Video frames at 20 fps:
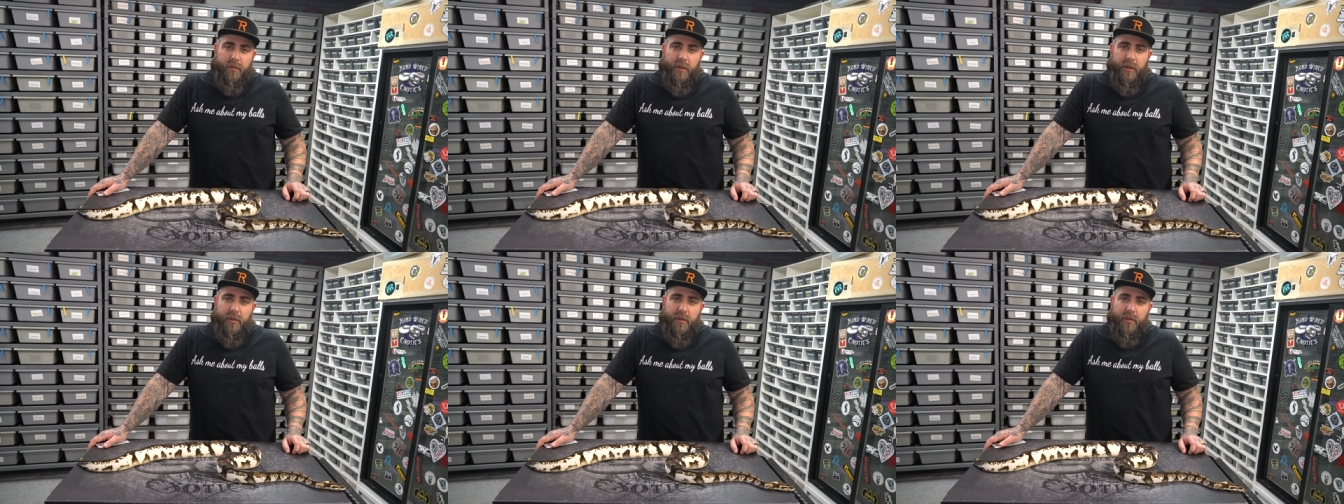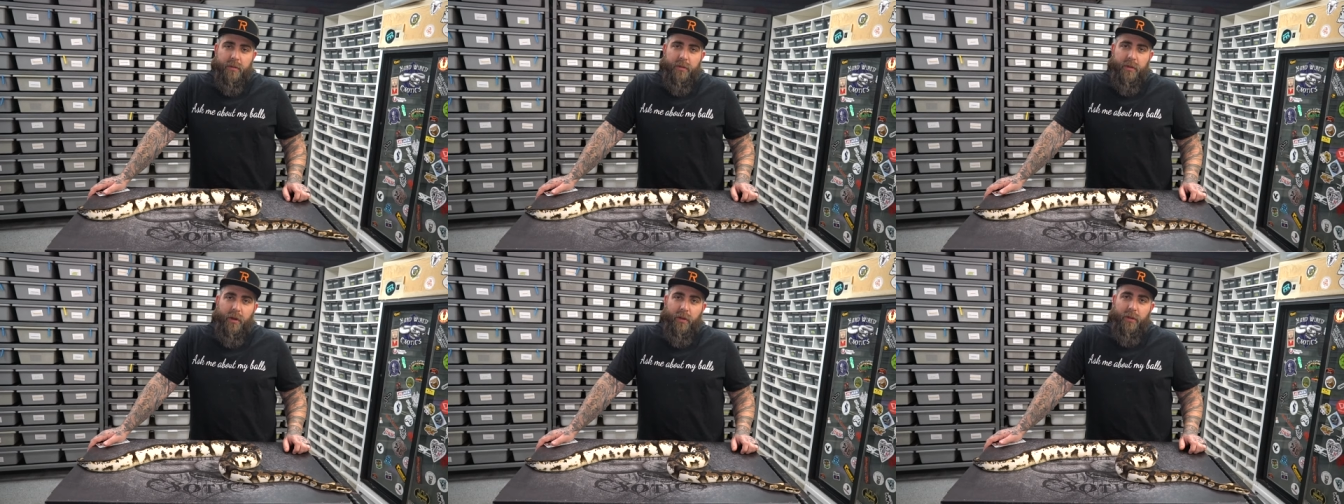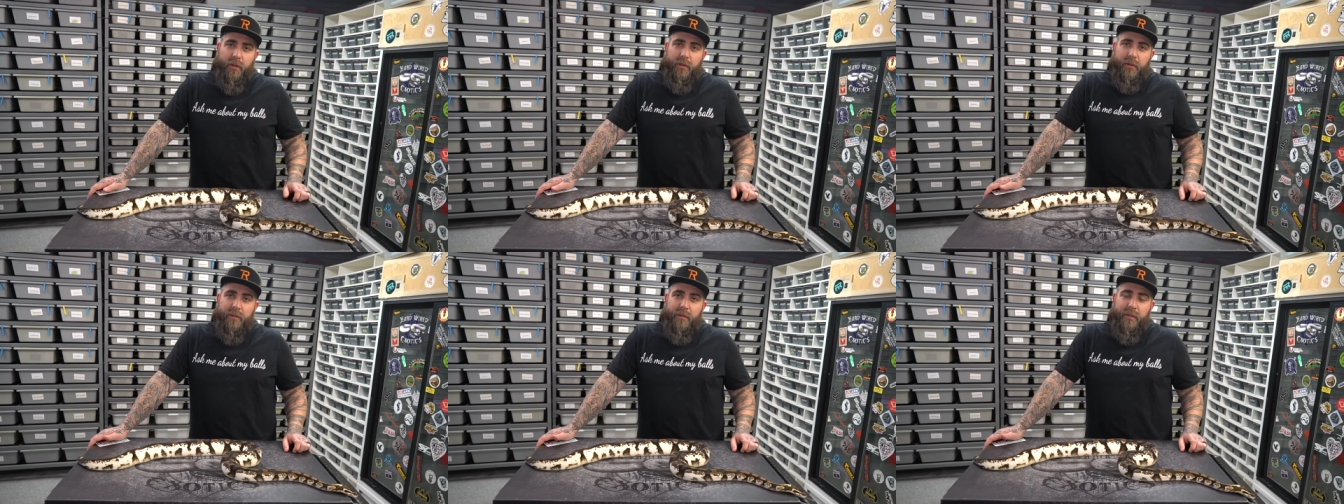Other than
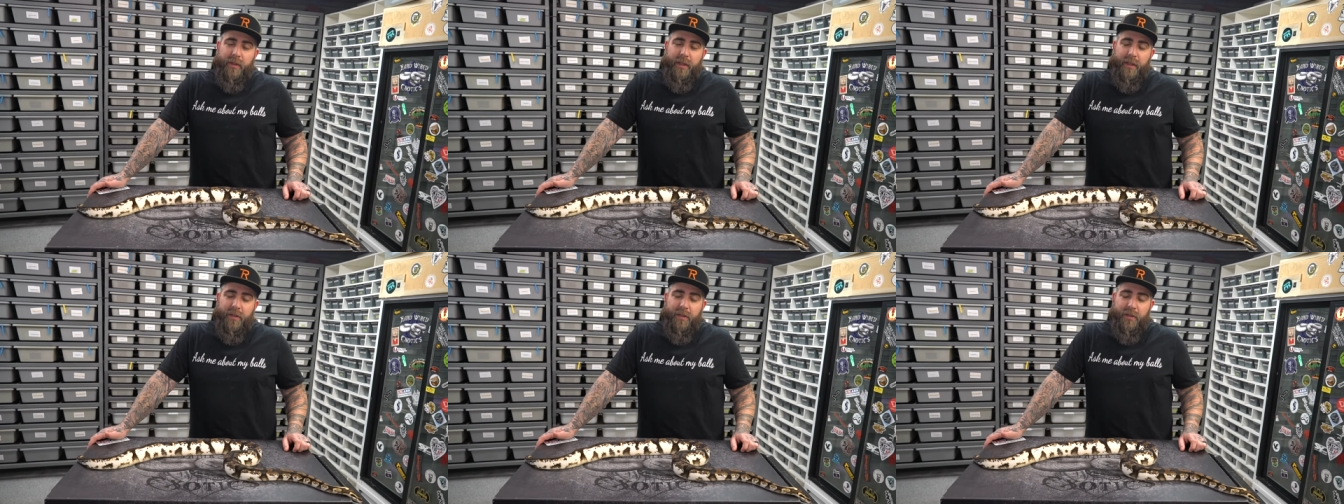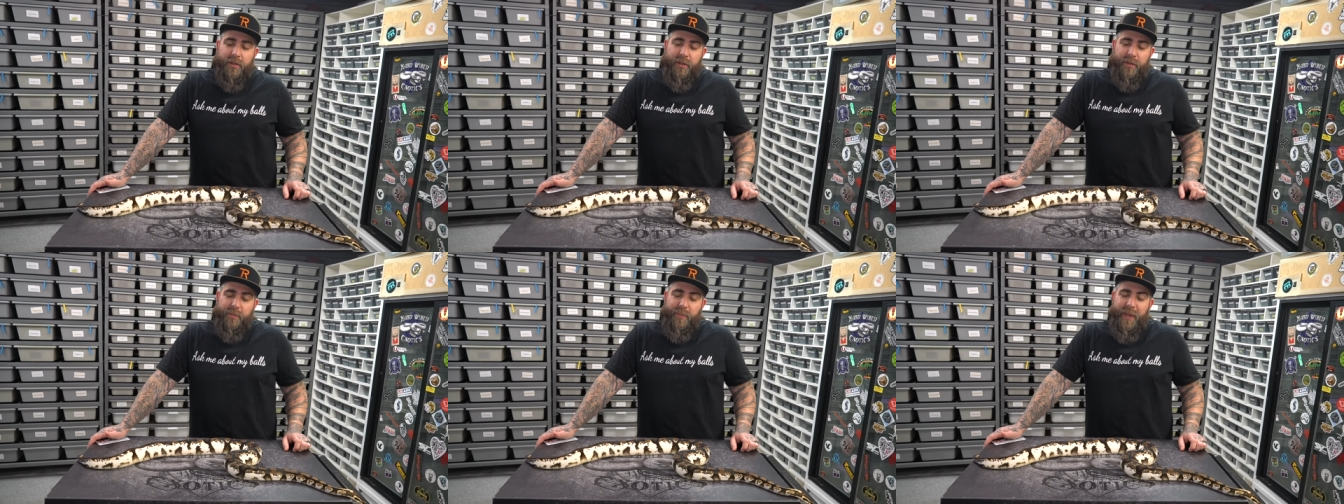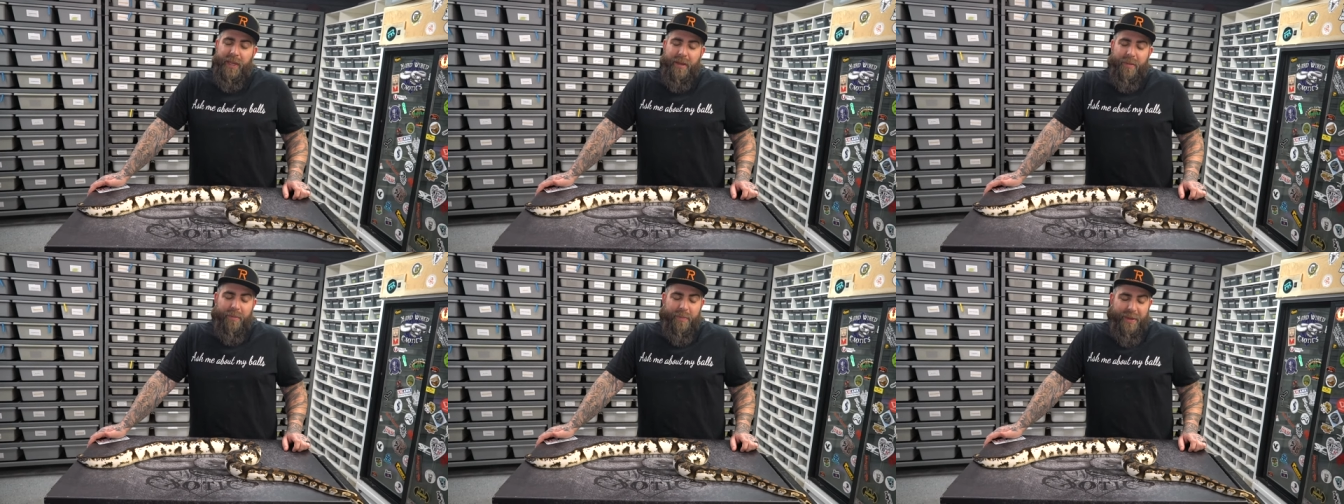just
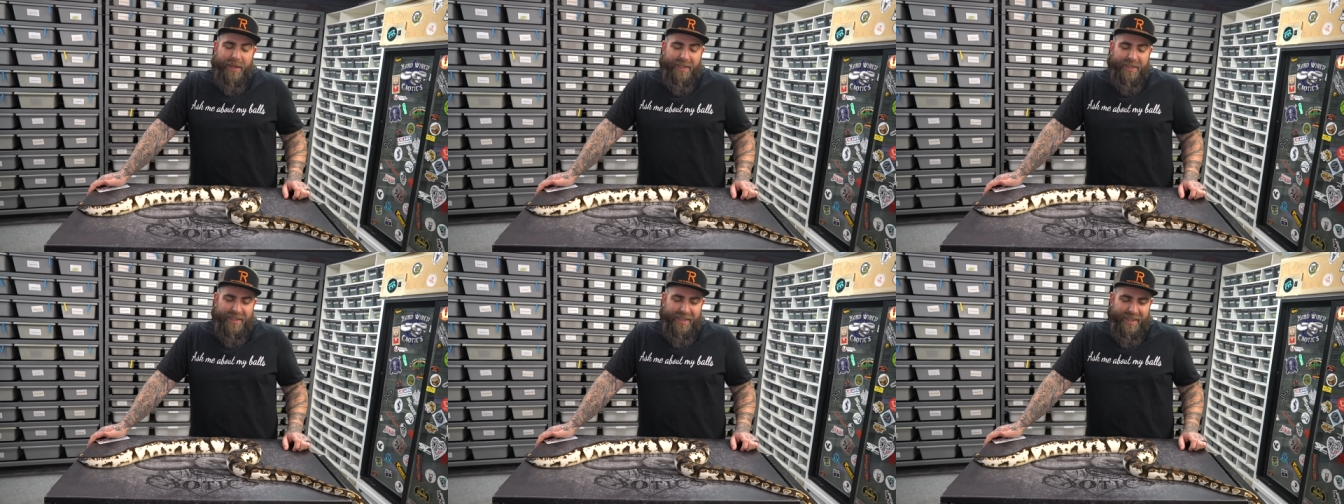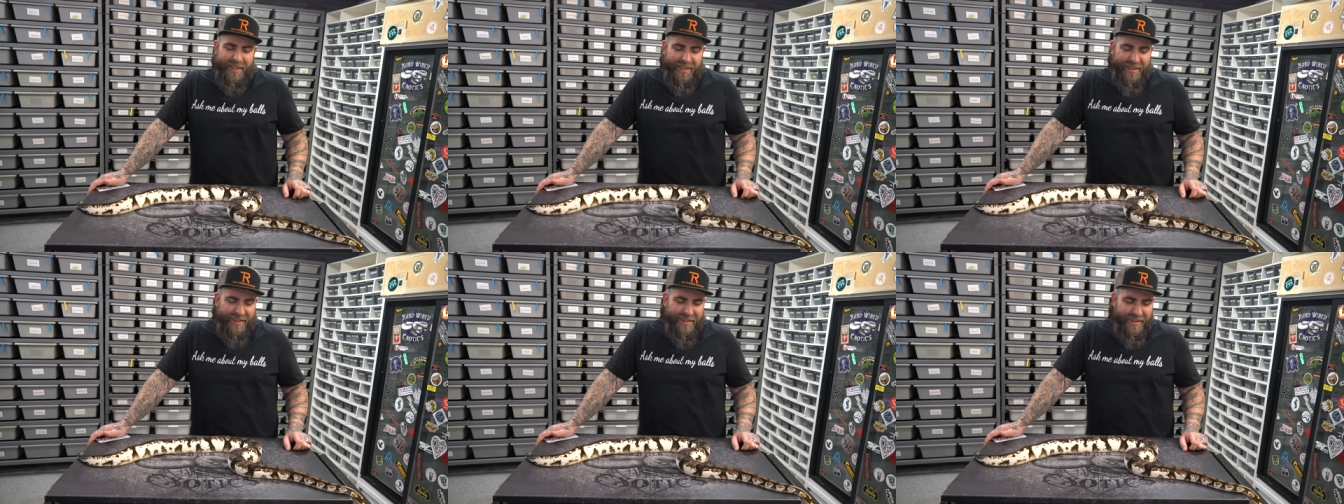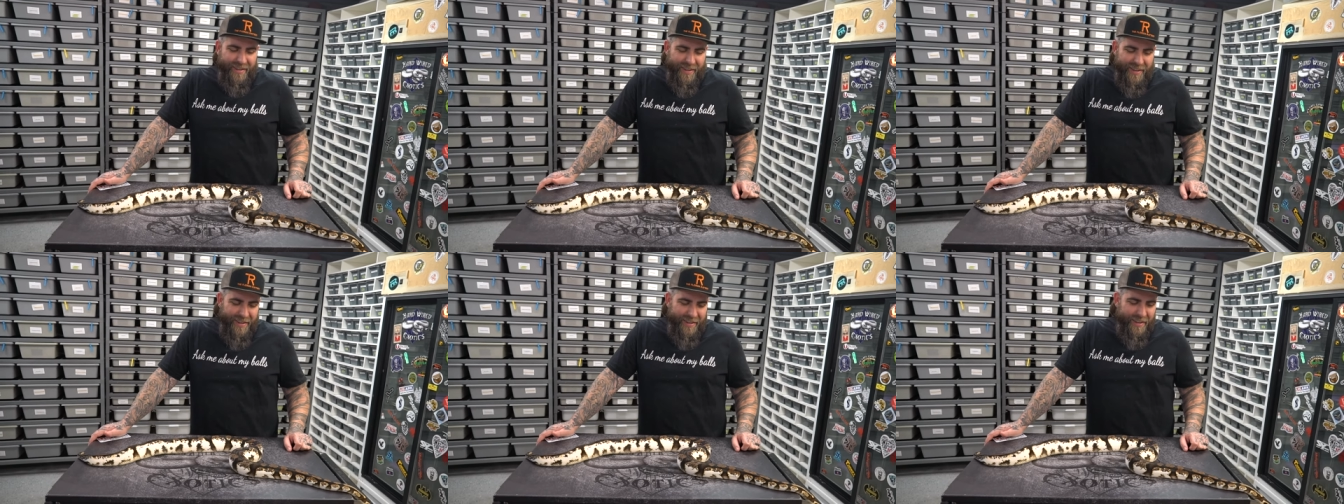being busy, and
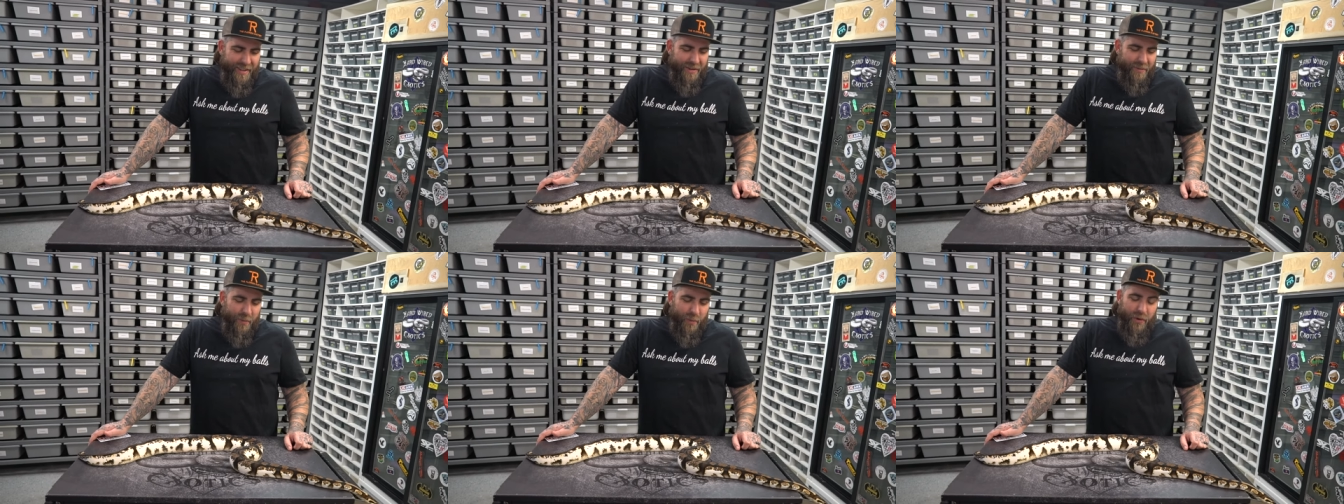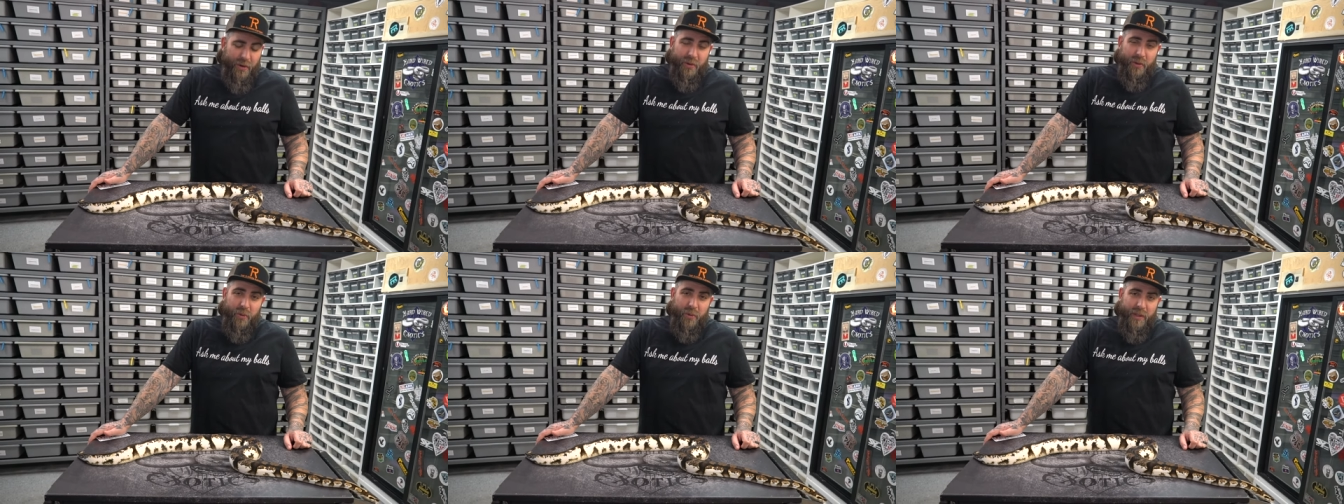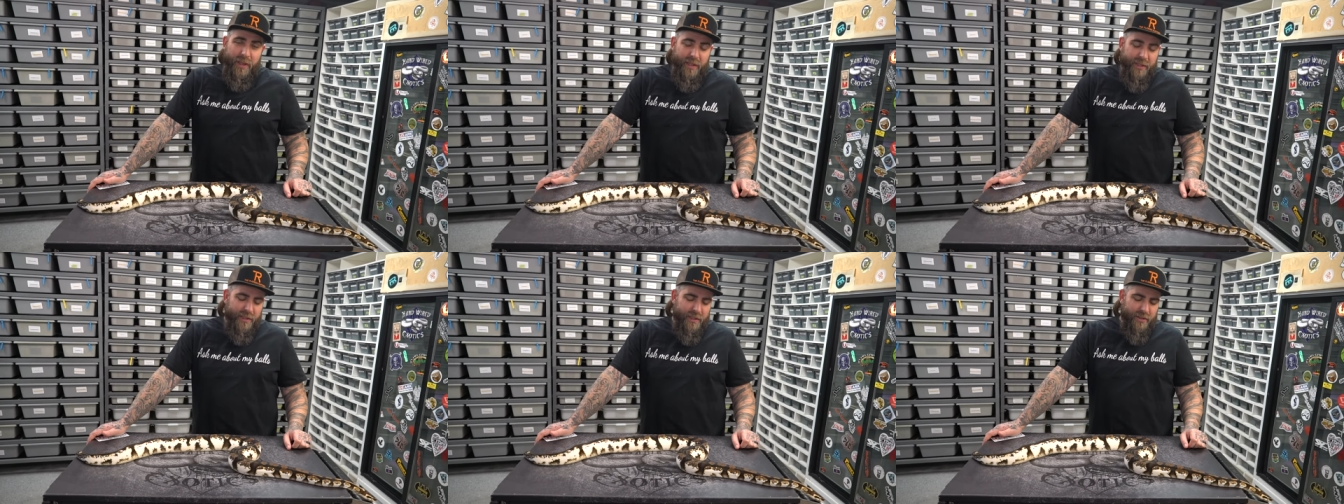yeah, didn't want to do
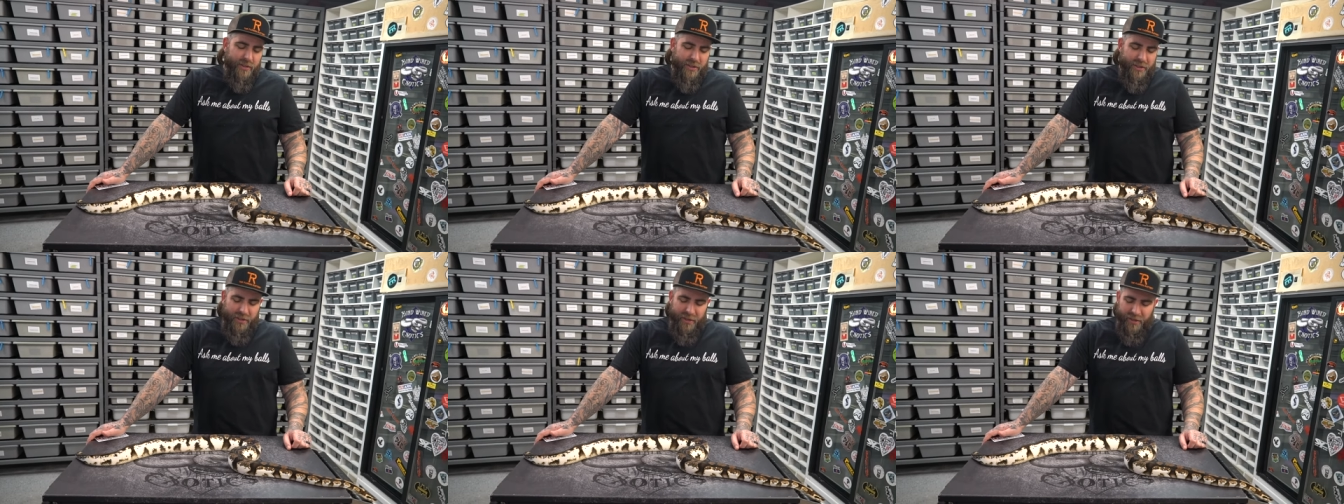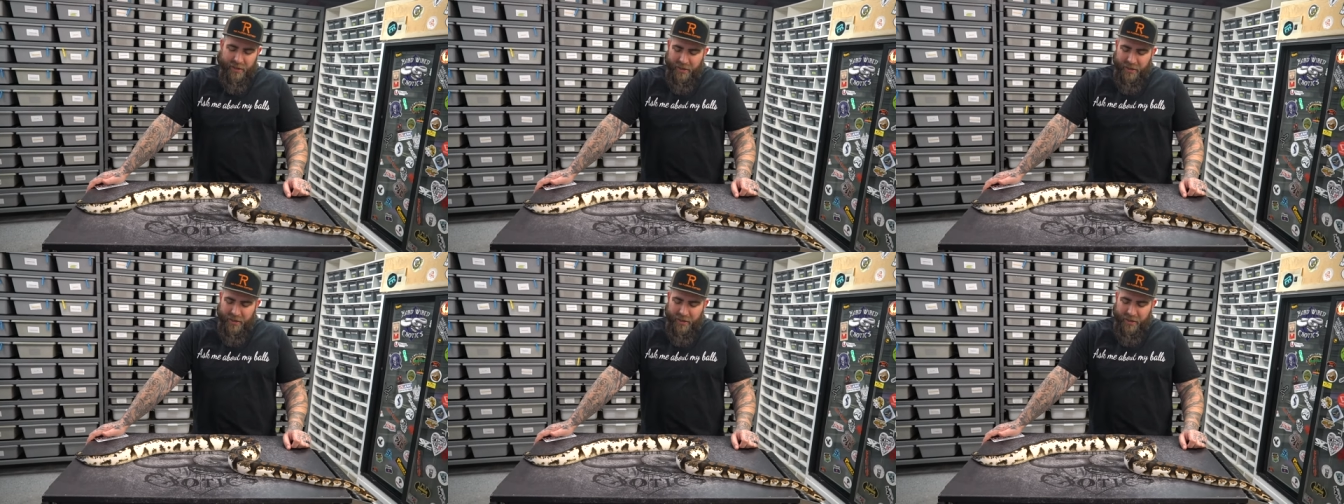lists this year.